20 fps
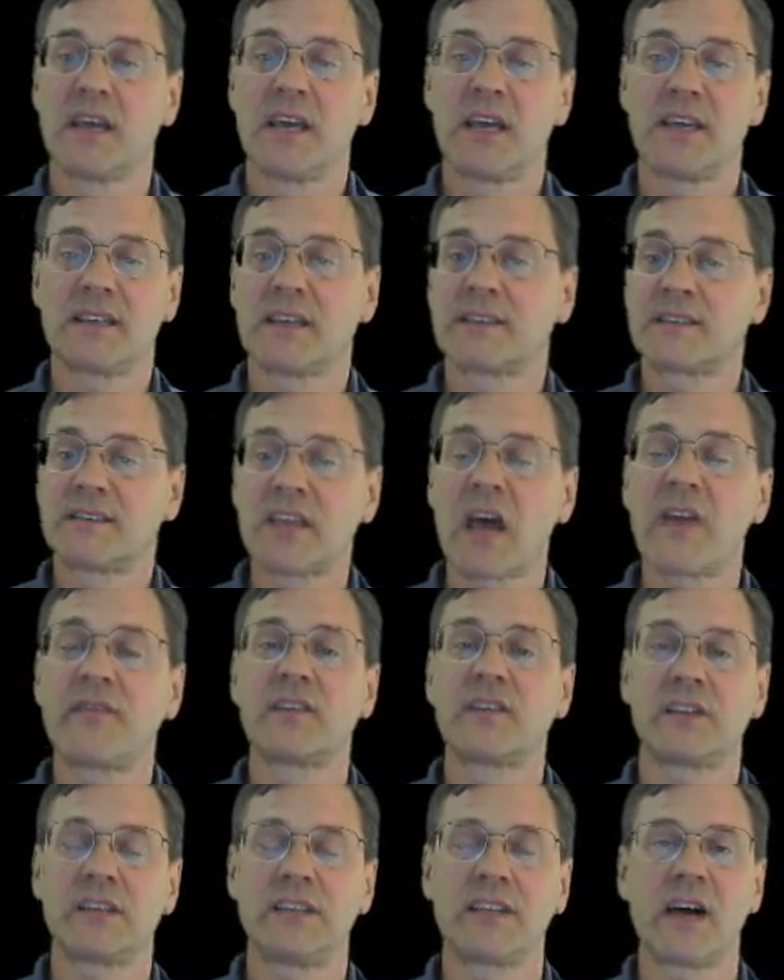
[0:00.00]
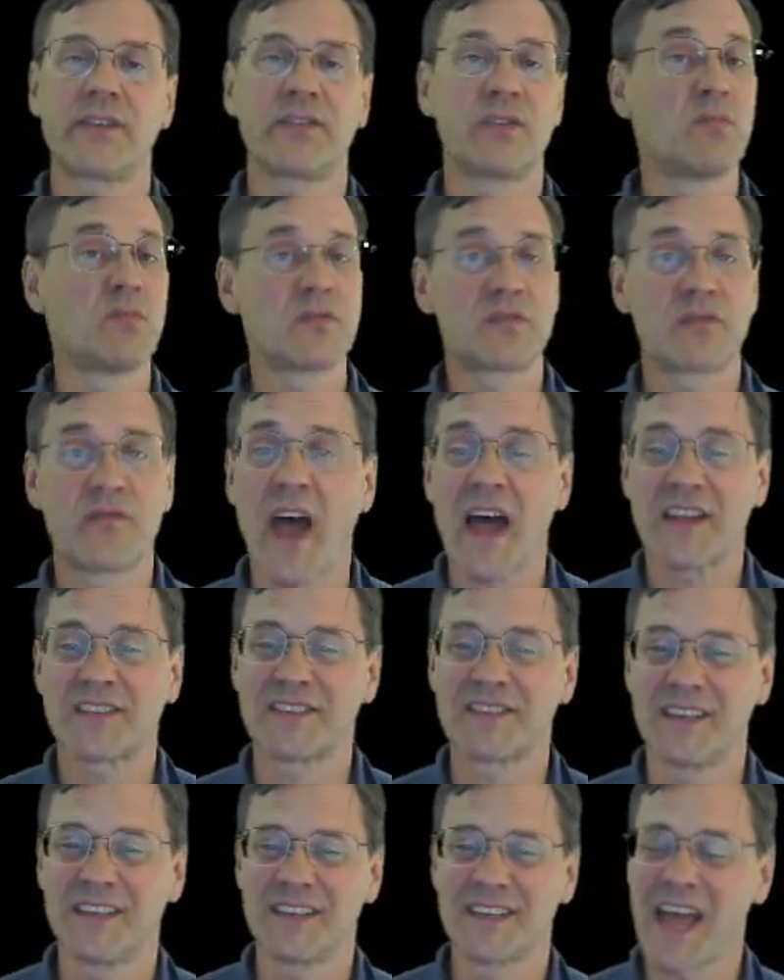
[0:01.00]
It's definitely not the most
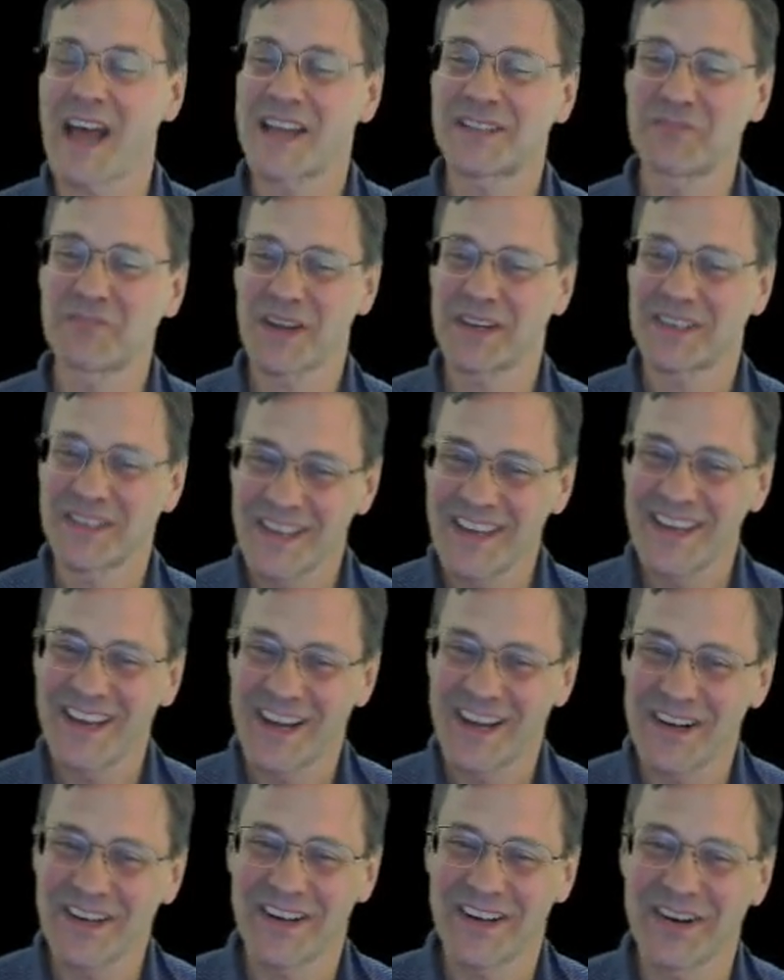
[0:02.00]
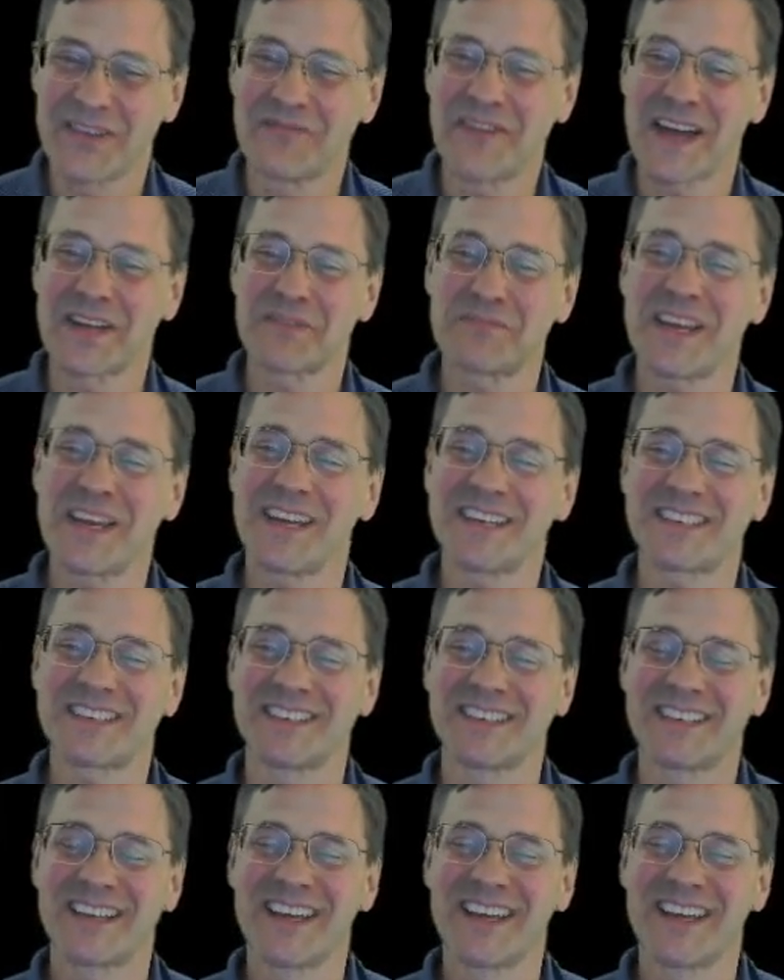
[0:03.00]
fascinating aspect of adaptation.